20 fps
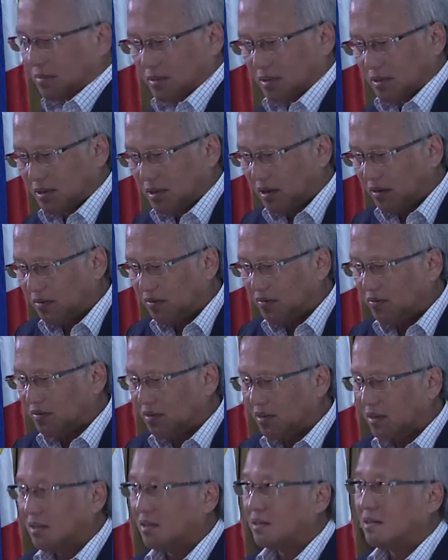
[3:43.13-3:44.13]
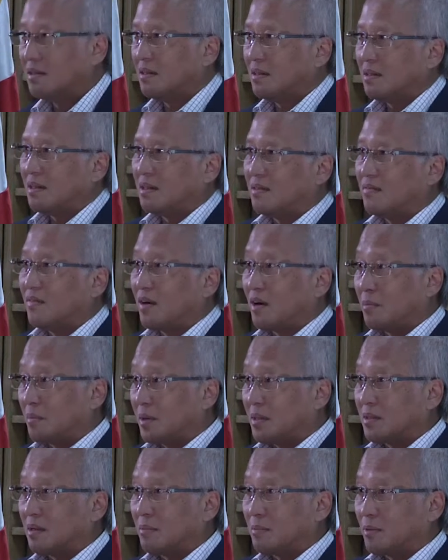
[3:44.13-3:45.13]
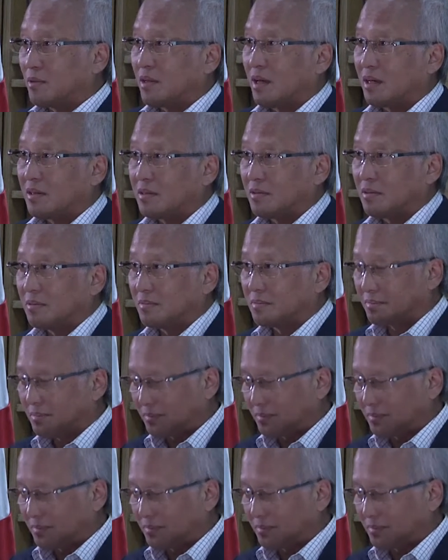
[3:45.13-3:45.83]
safety, and environmental protection.